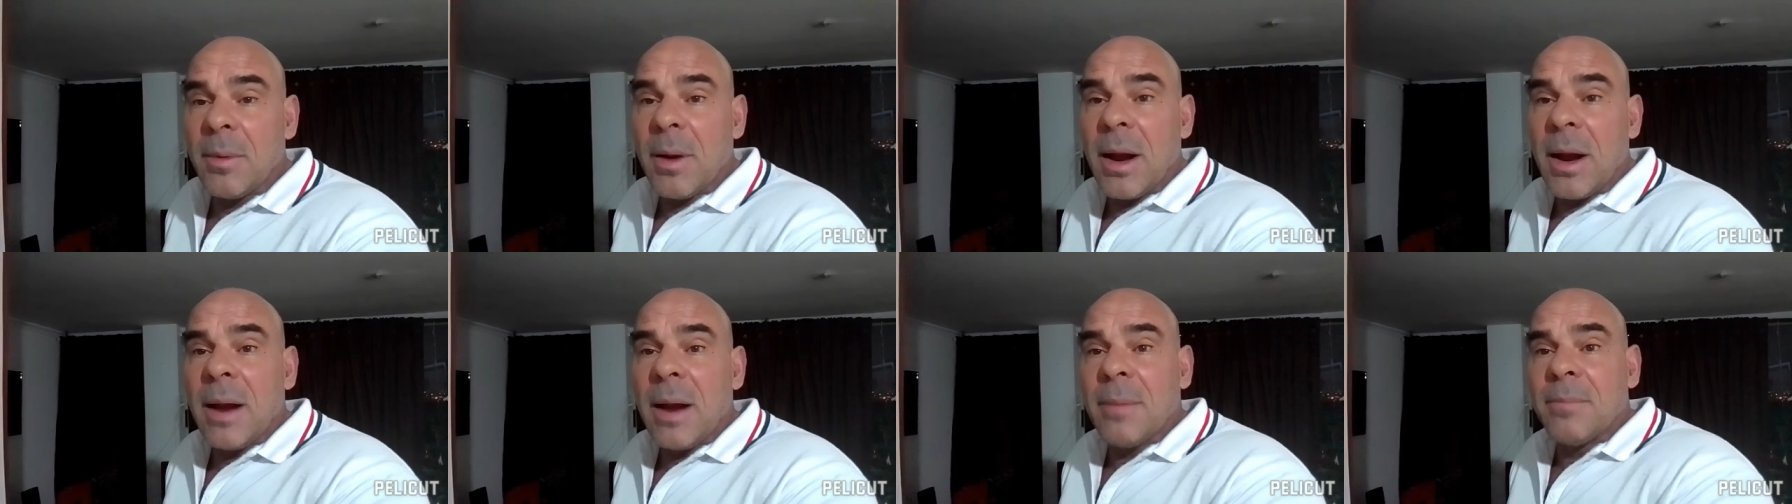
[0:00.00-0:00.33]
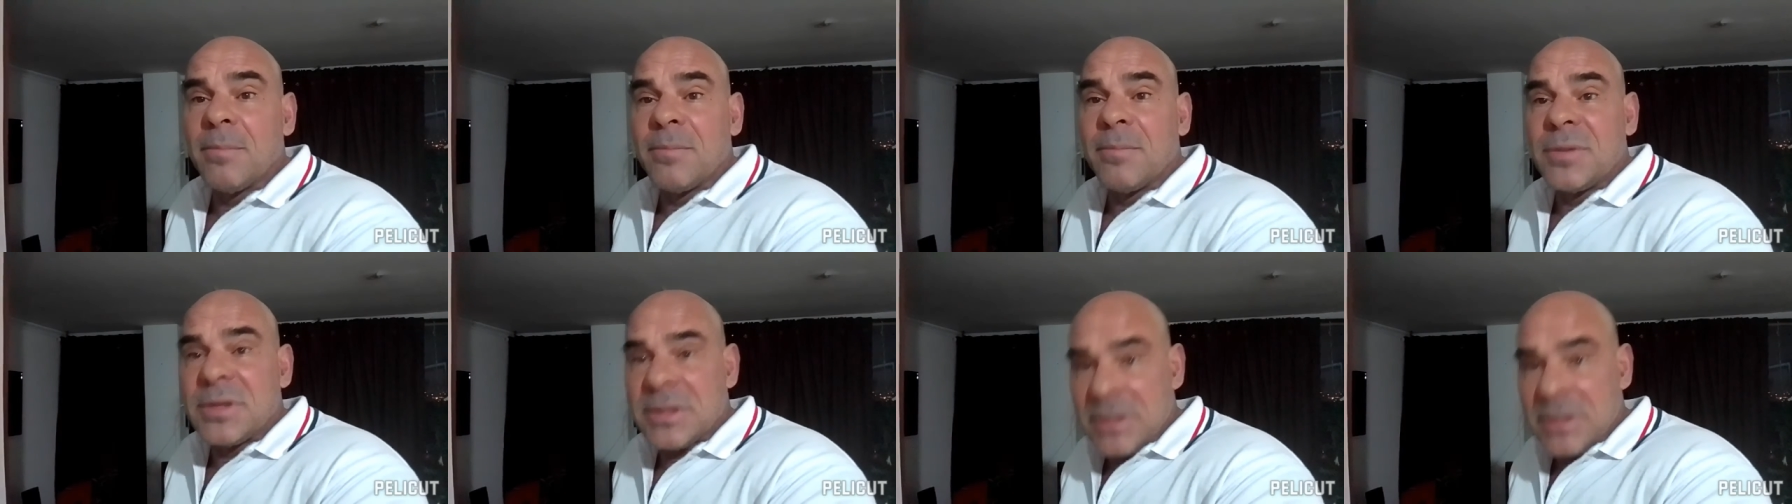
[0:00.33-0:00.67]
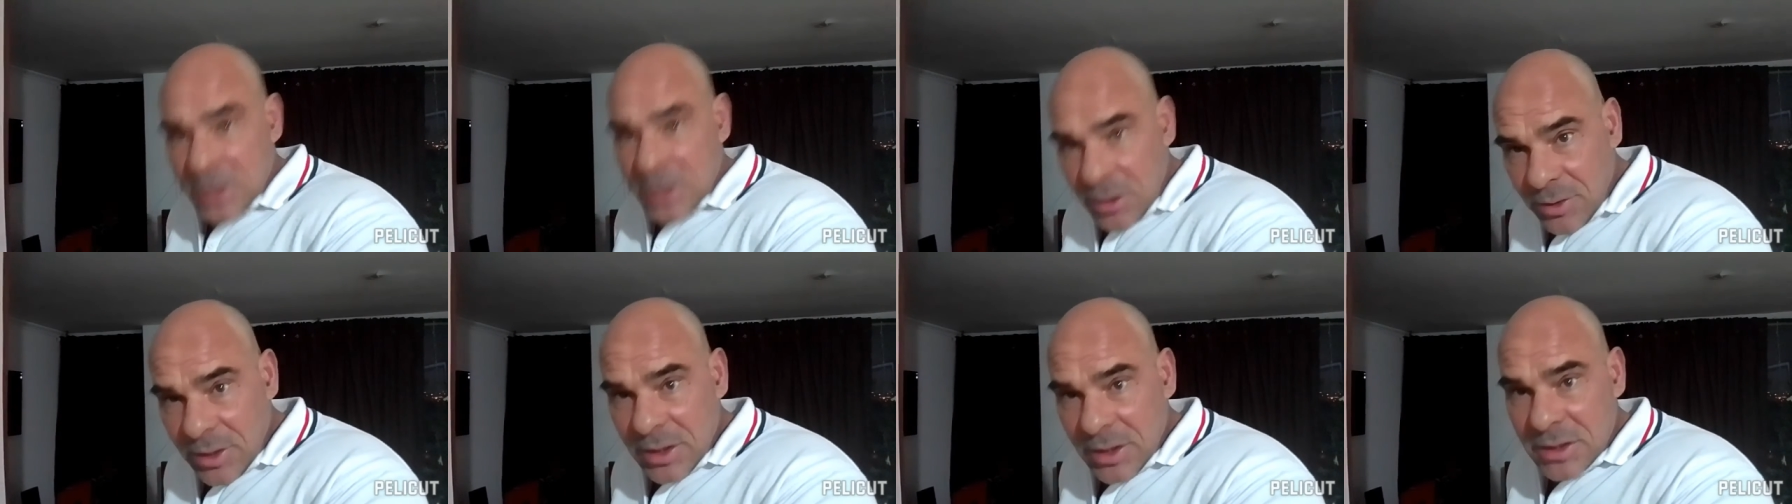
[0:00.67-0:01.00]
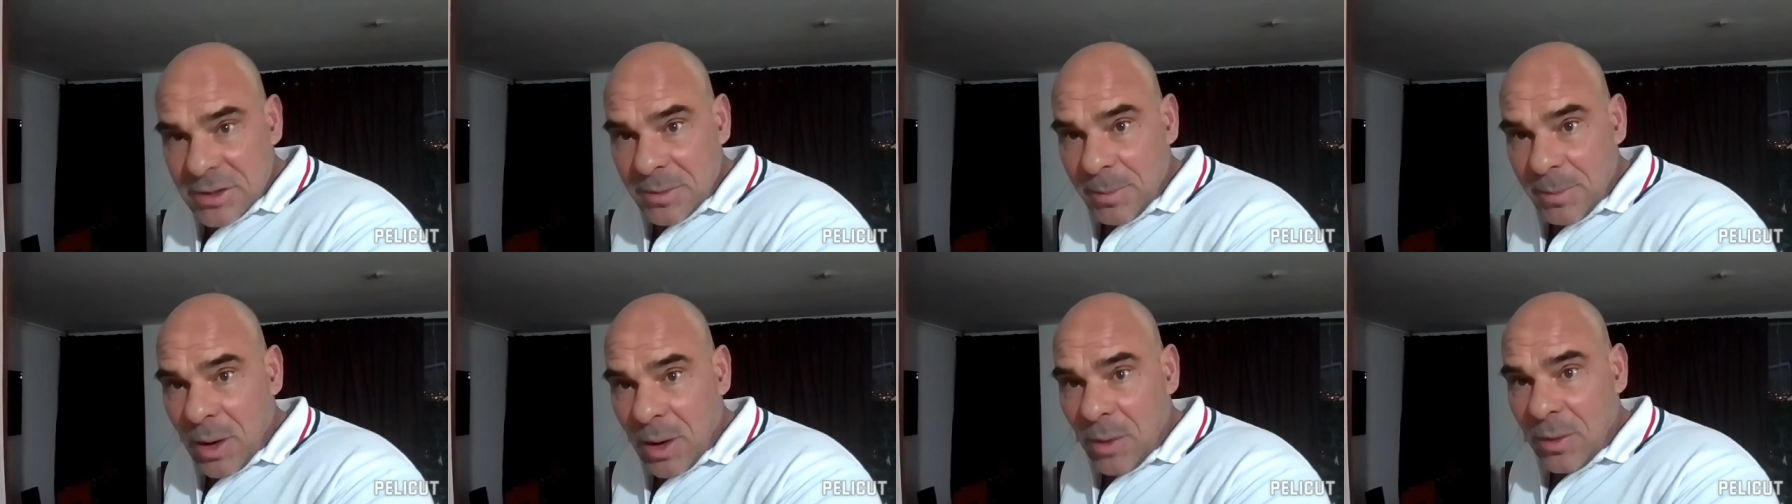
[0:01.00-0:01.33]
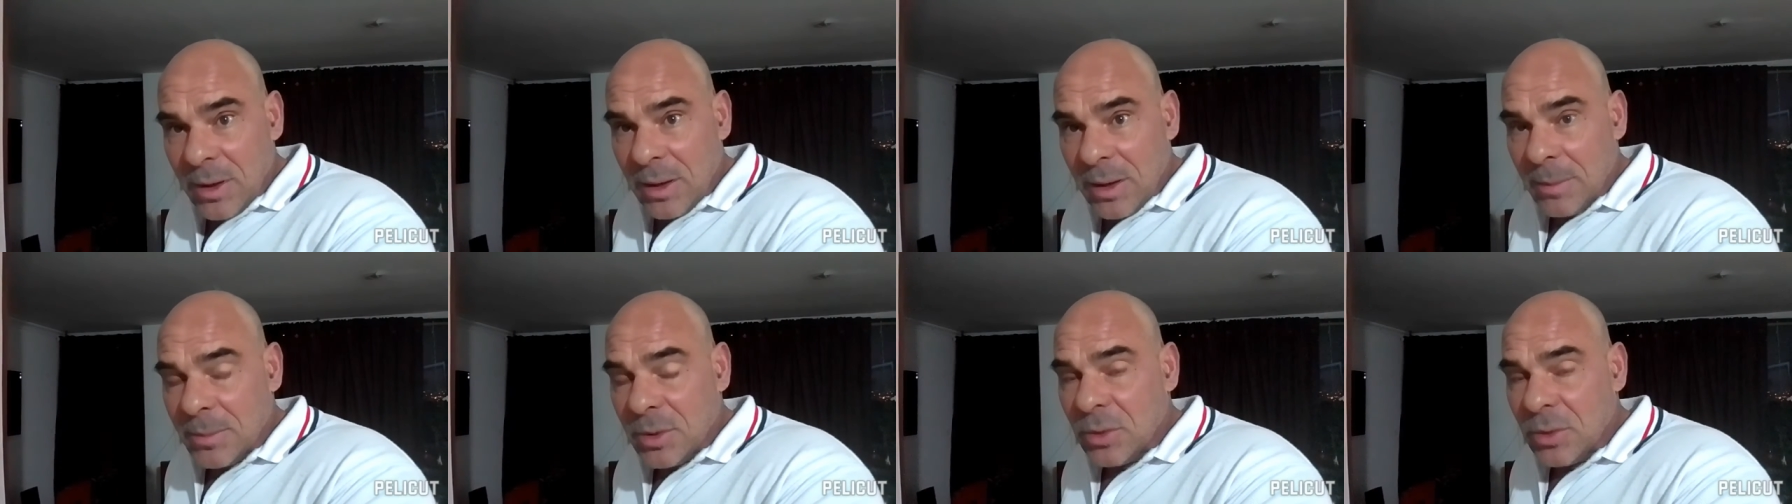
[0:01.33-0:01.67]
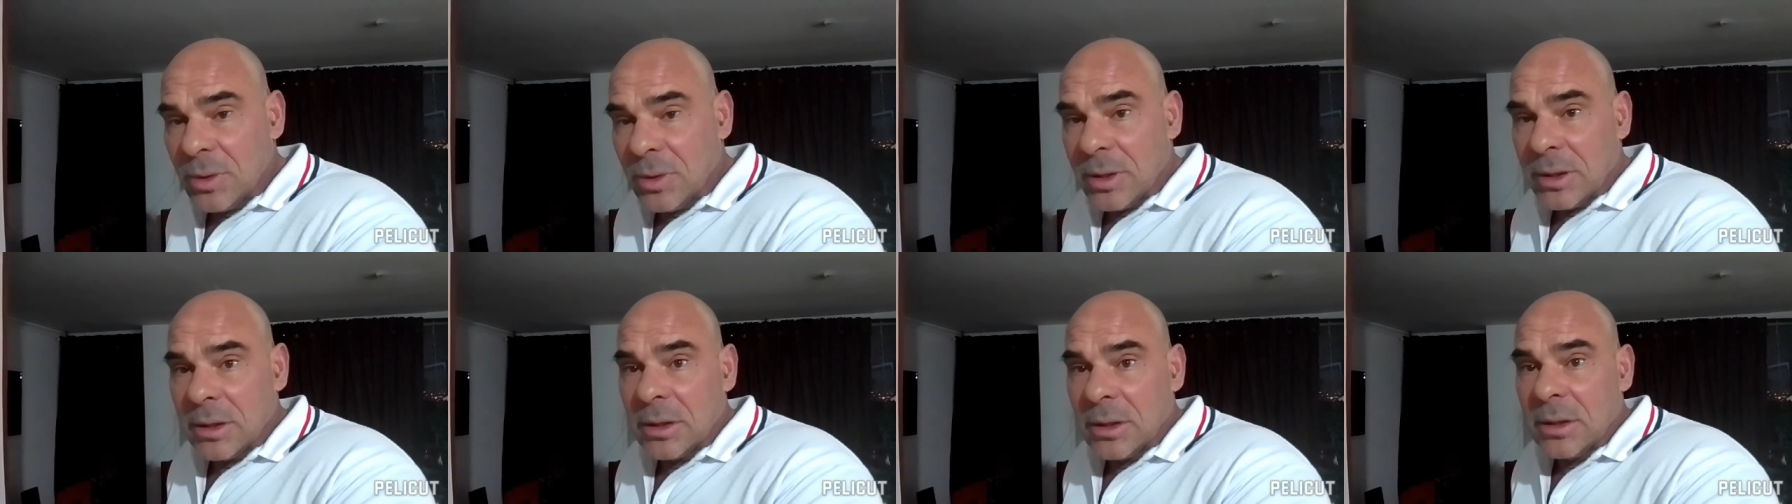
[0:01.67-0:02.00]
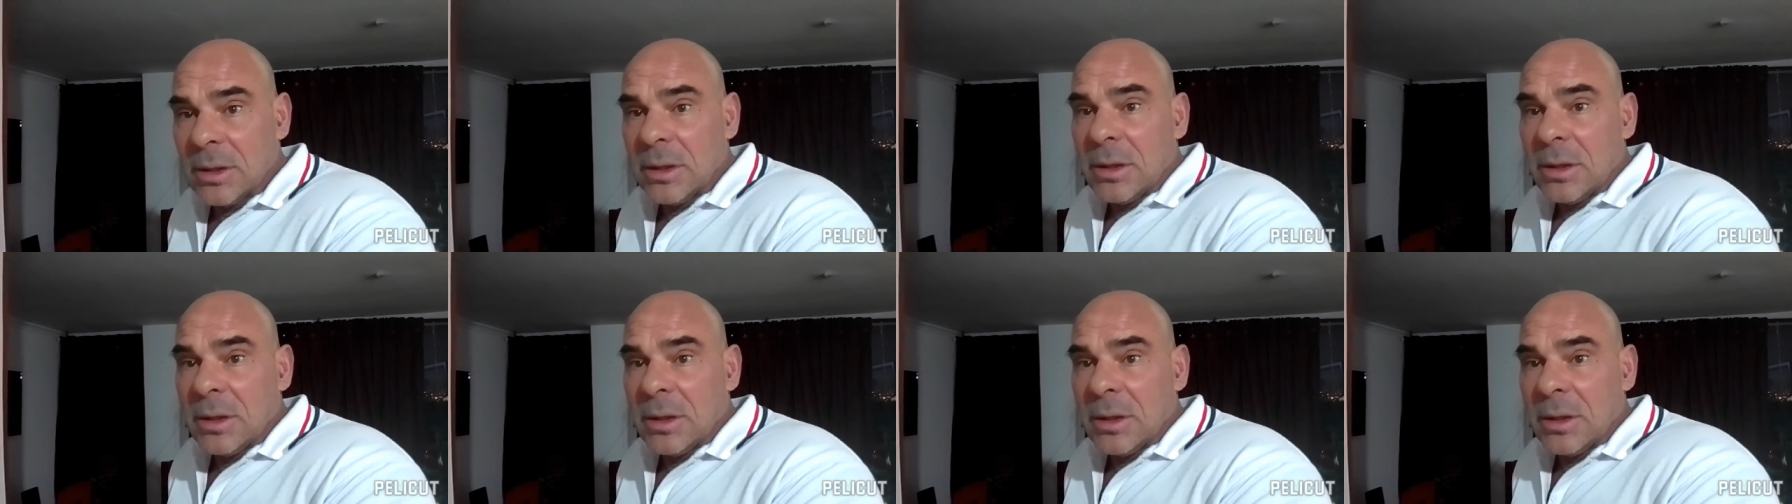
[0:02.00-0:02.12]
I'm serious about what I'm doing.